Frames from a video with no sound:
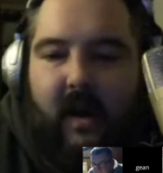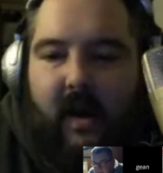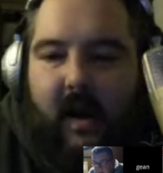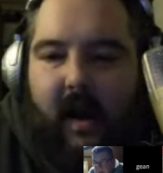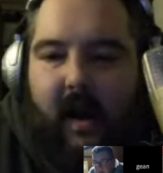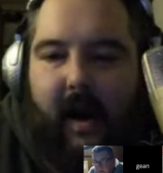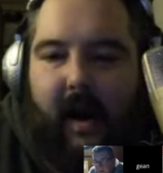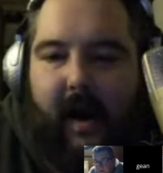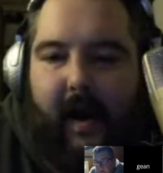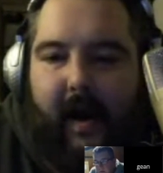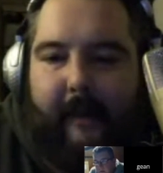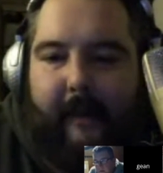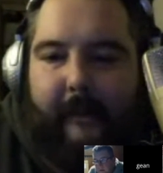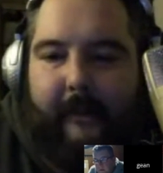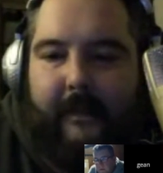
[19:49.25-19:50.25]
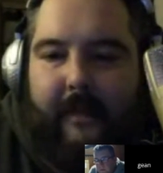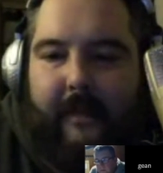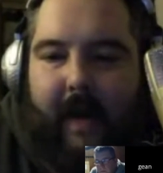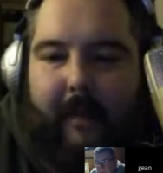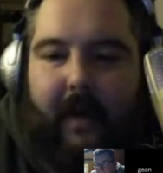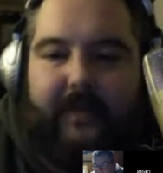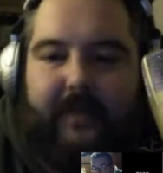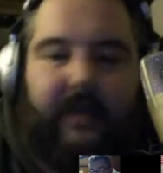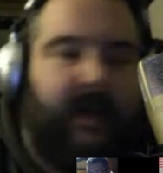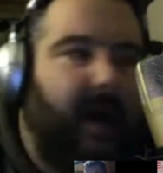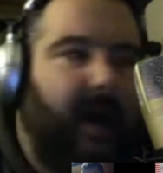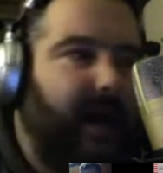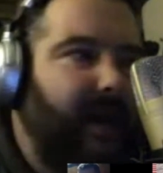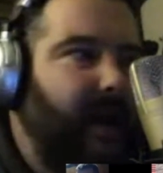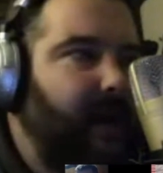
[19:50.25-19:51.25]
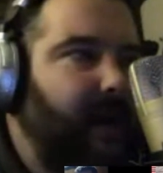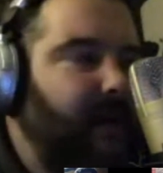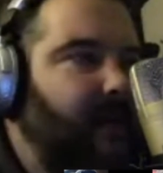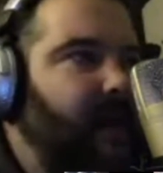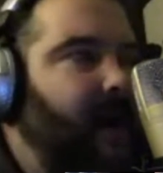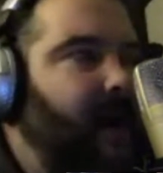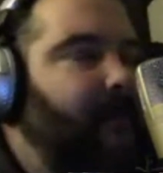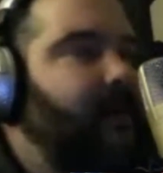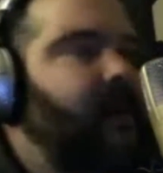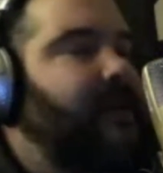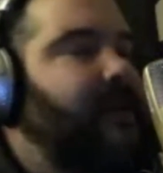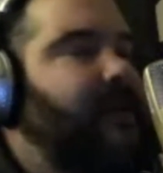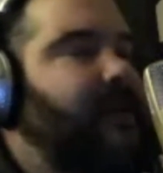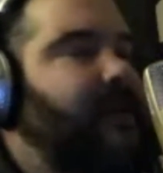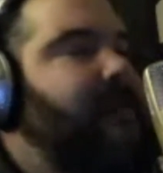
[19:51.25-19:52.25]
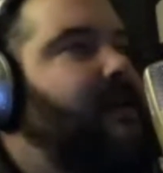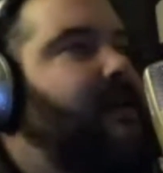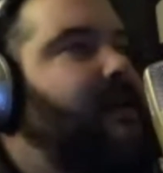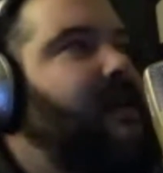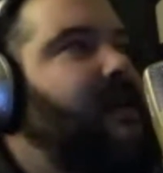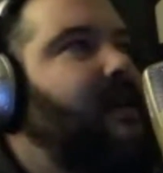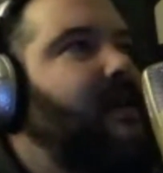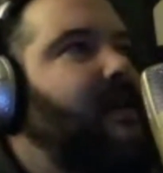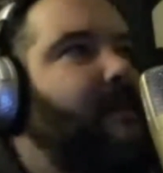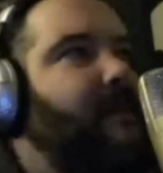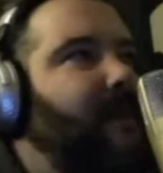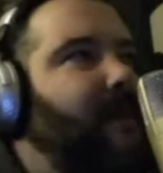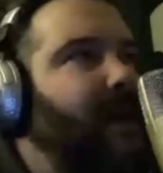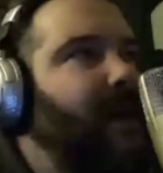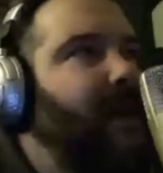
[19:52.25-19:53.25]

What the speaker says: I'm also the eye candy in the operation, but